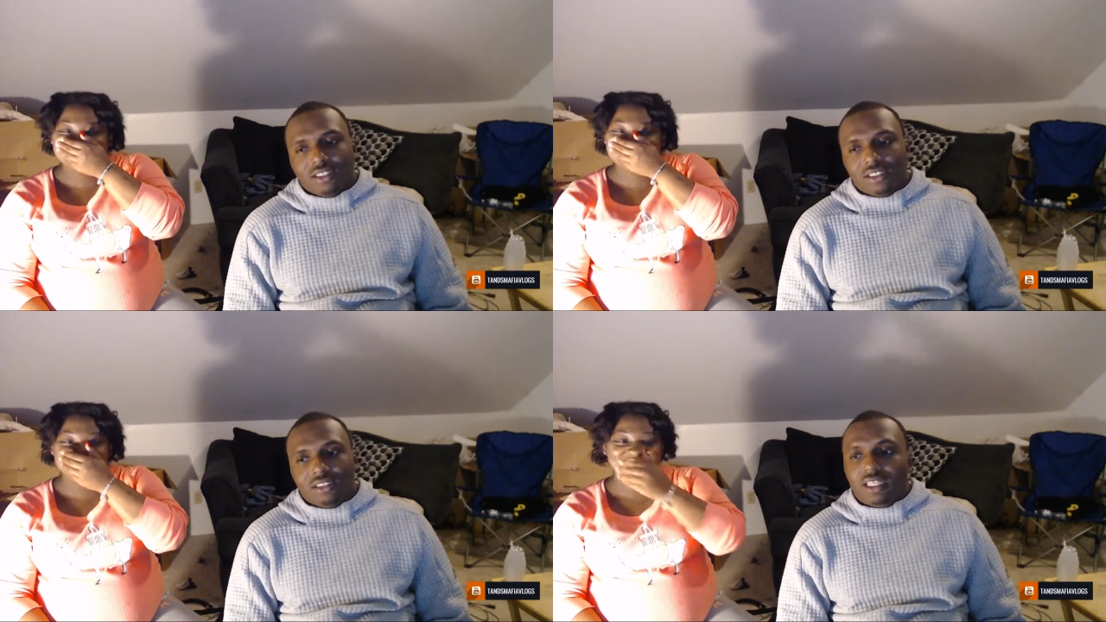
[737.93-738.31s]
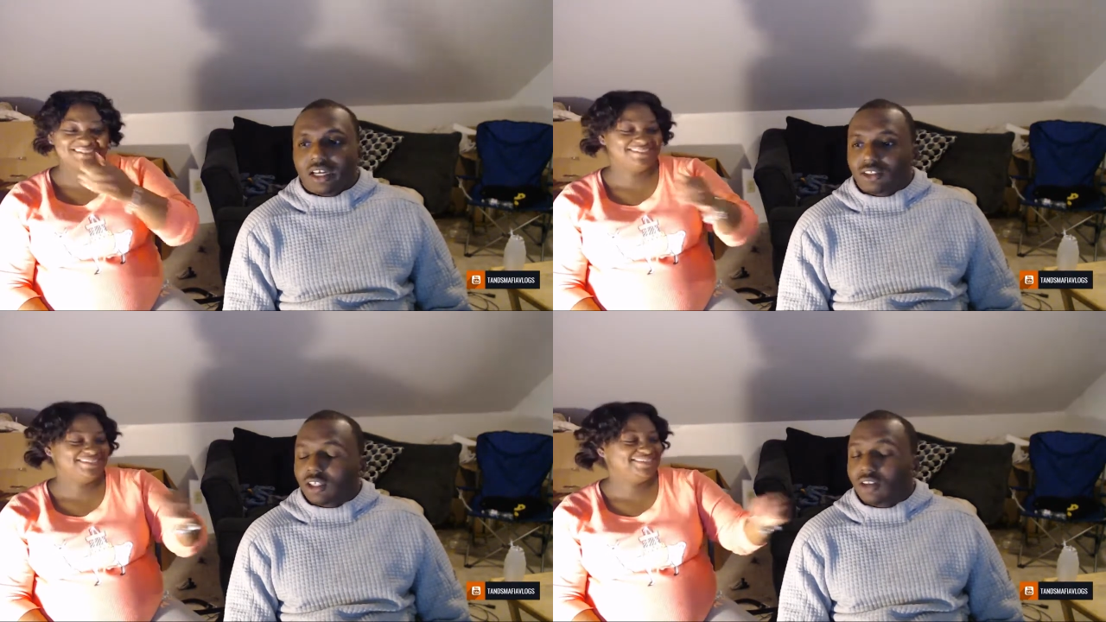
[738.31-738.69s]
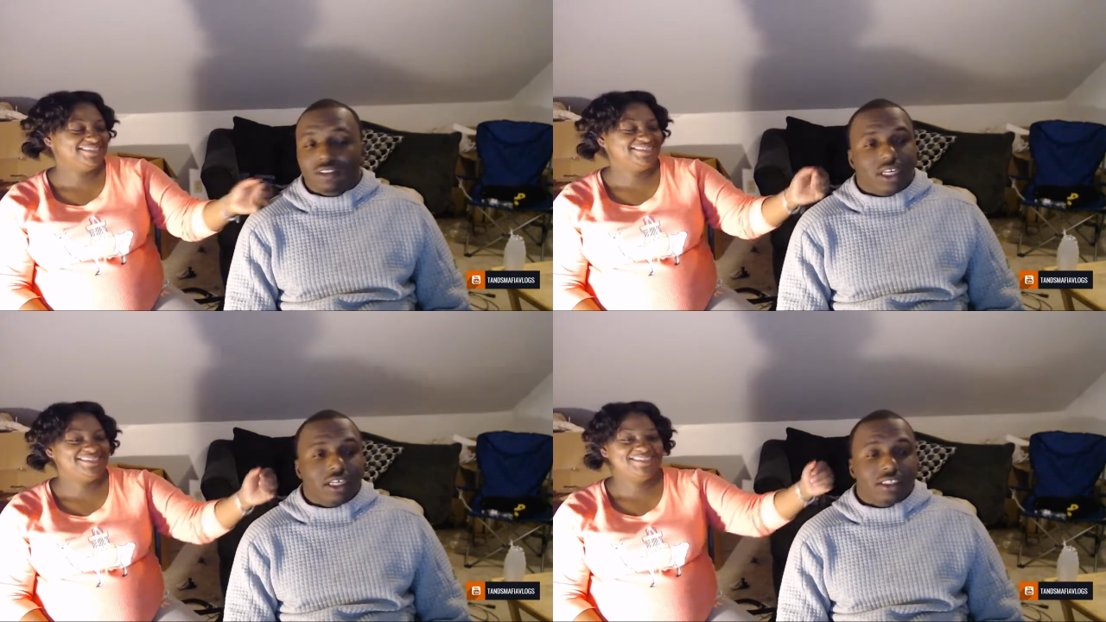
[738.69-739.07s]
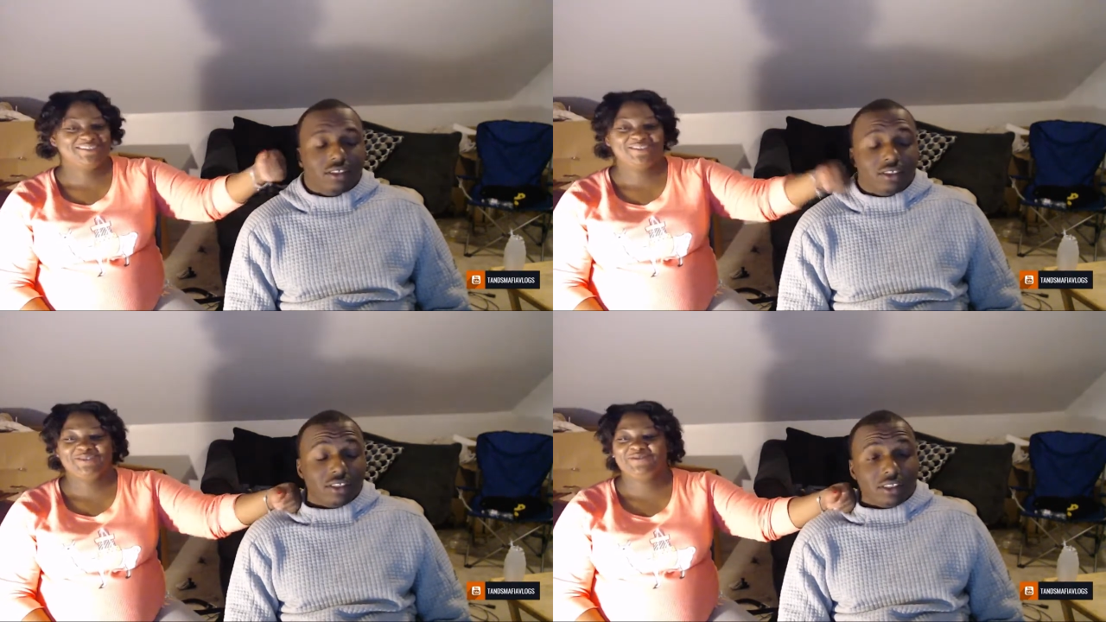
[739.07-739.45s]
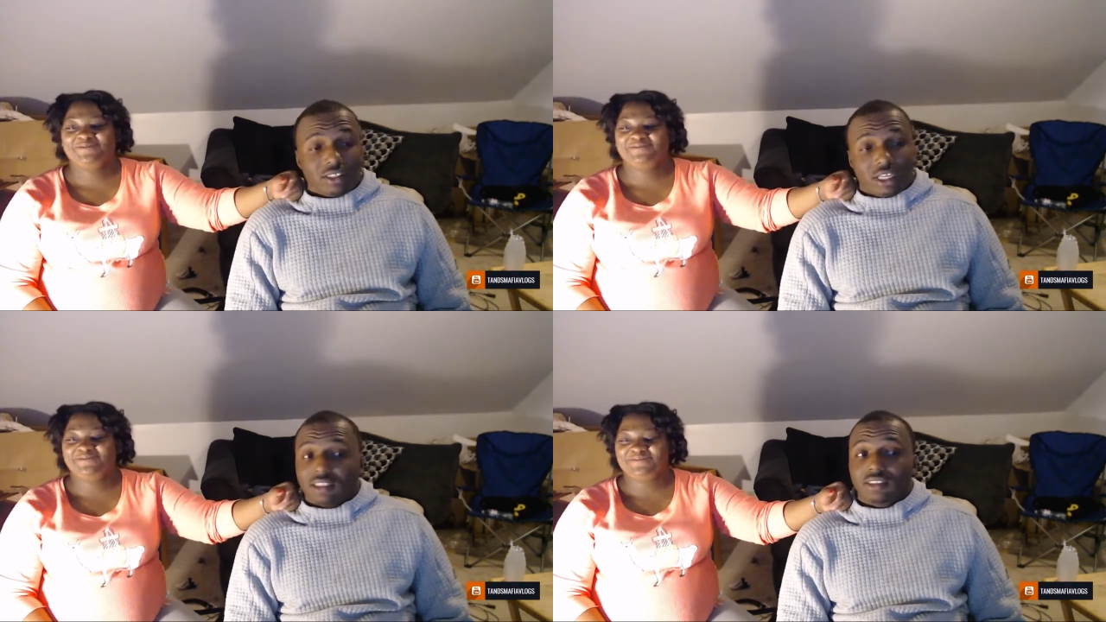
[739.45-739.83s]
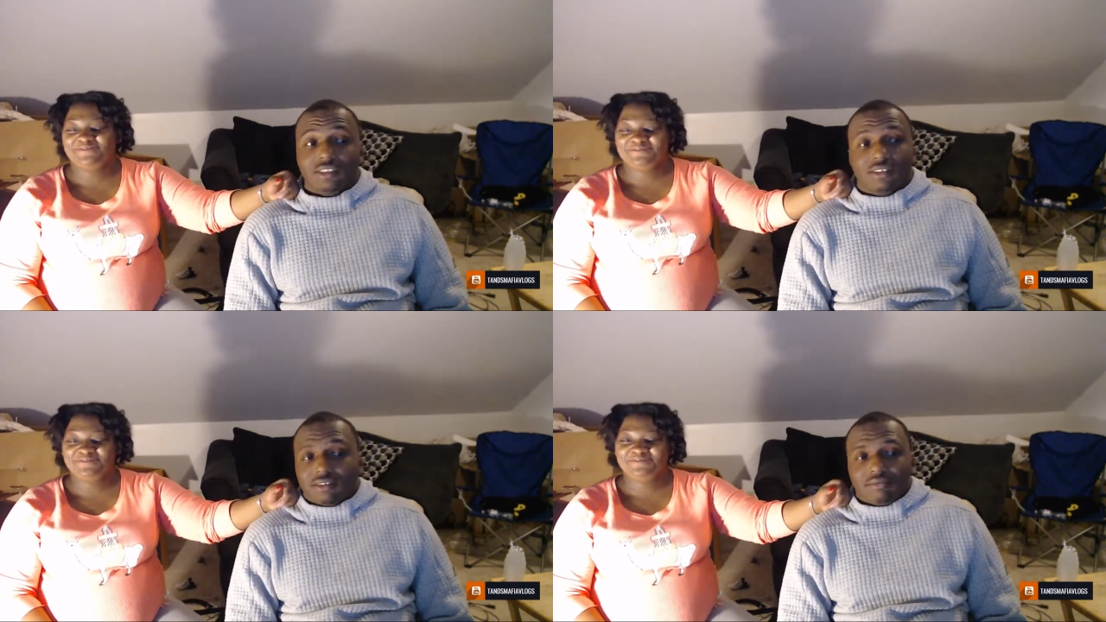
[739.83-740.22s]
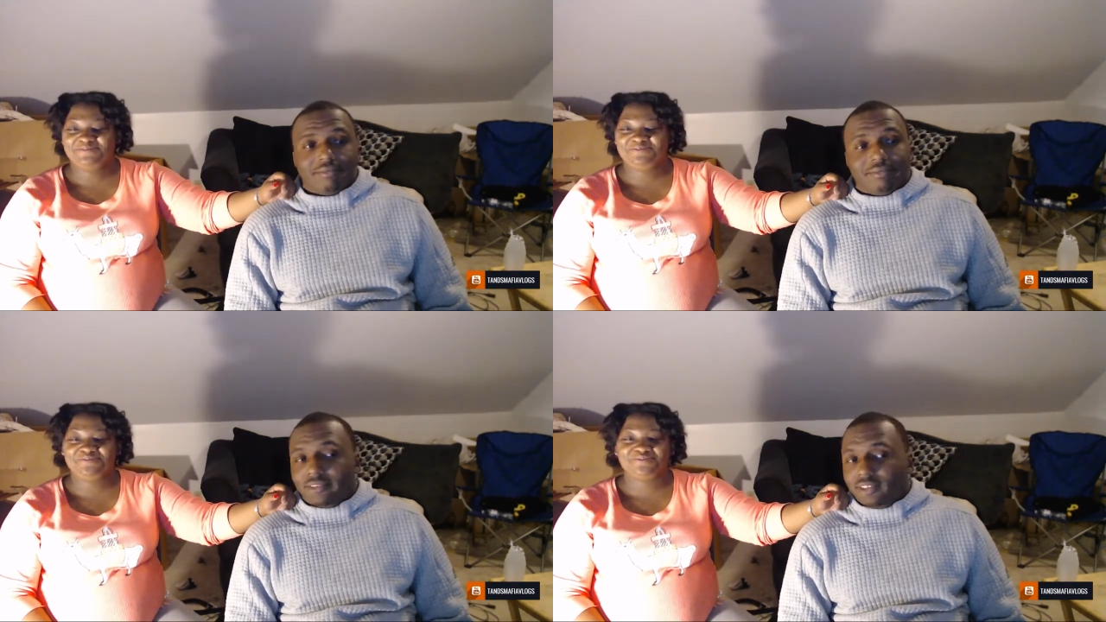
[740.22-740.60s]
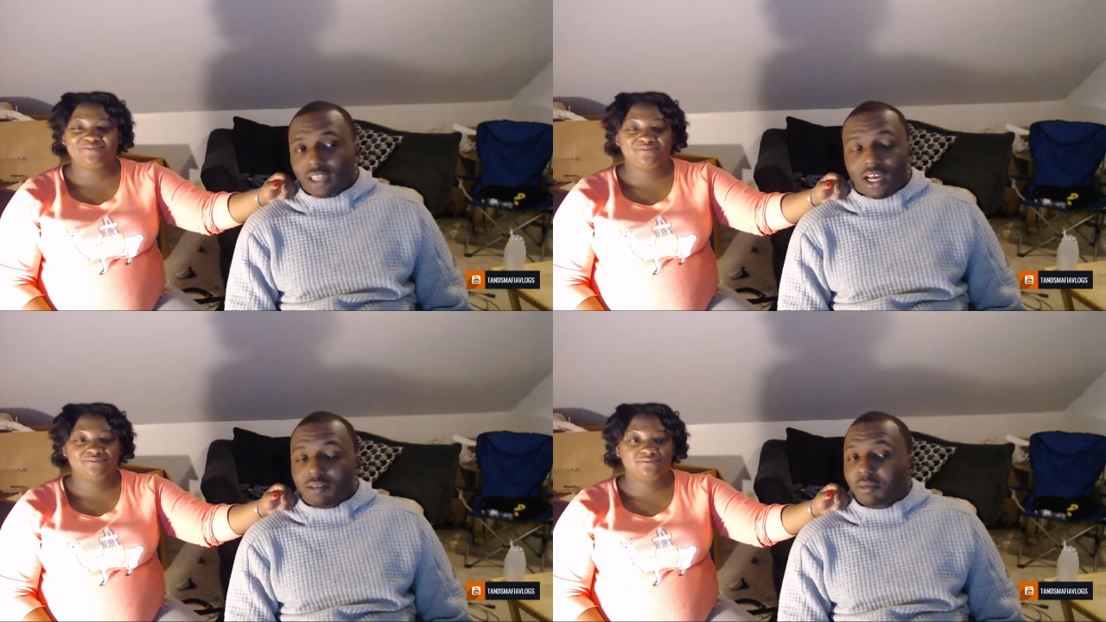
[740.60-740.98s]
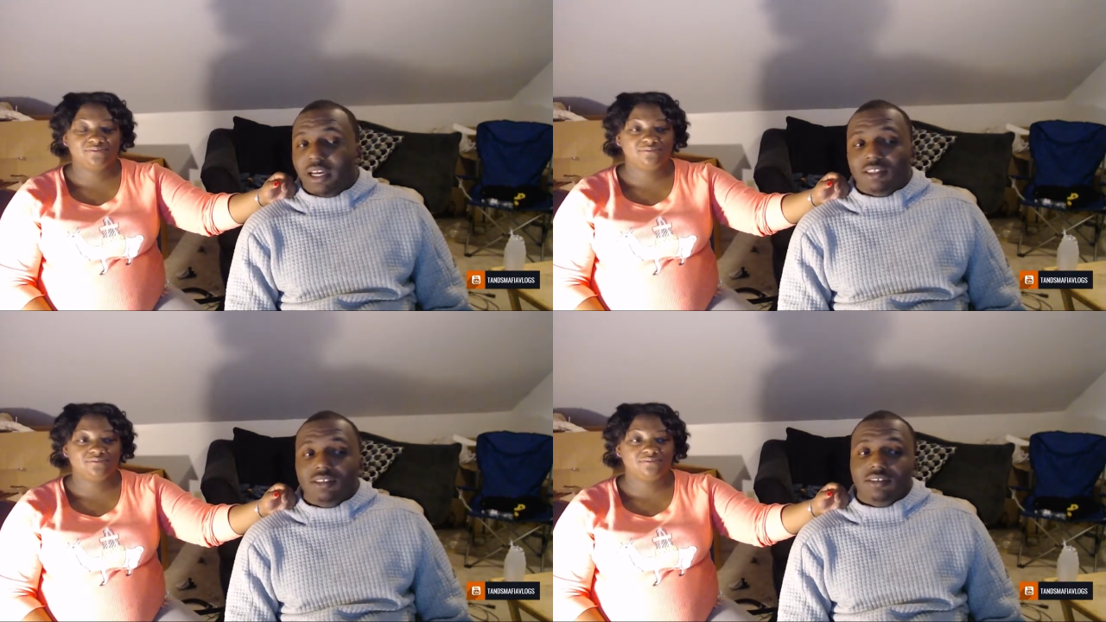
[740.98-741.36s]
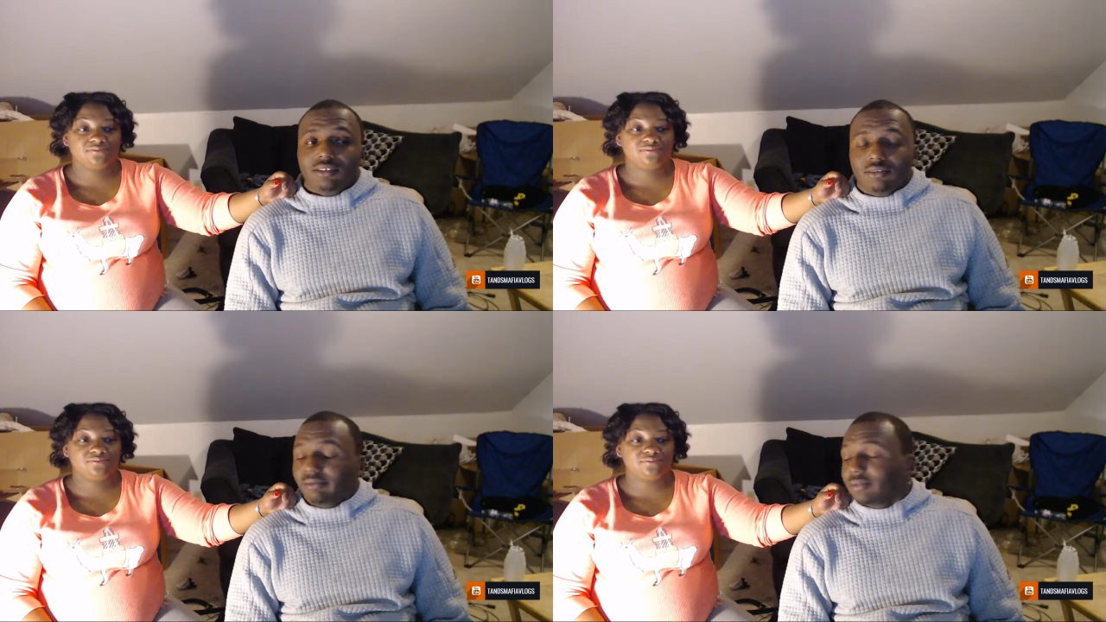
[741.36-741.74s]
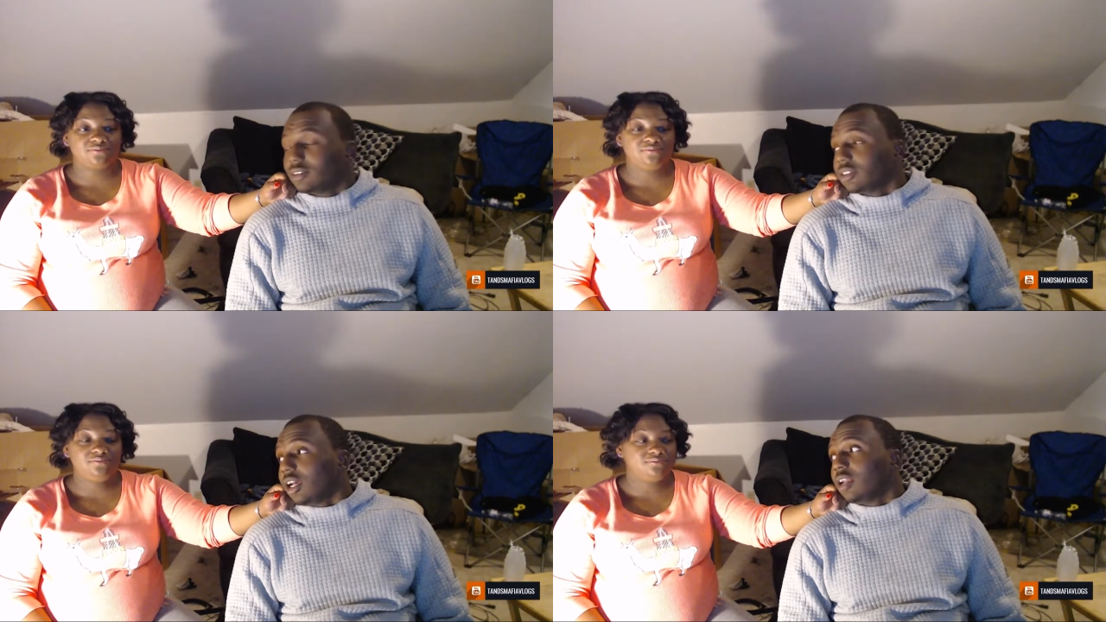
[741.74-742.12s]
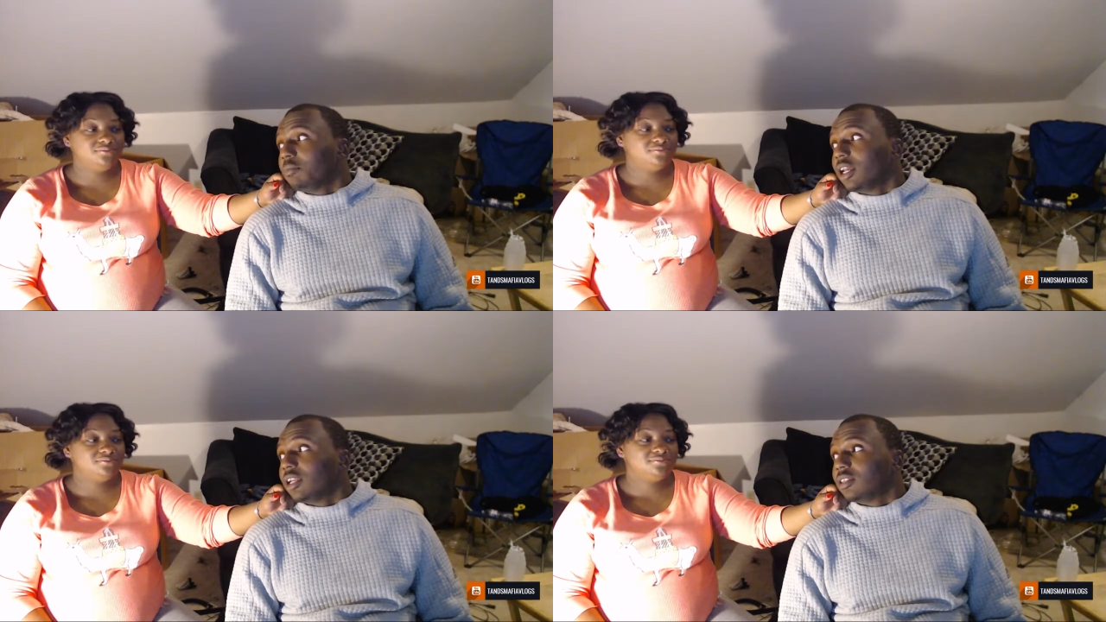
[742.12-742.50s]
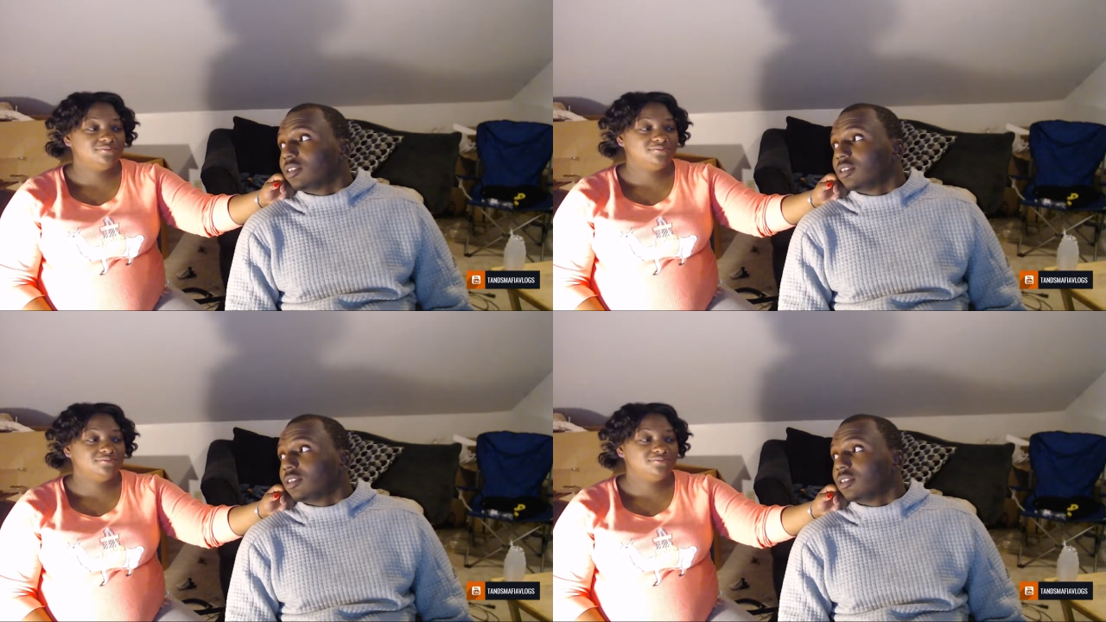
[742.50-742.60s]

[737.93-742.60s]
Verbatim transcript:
Speaker 1: You see how Jones acting on us? Like it's automatic. It's automatic.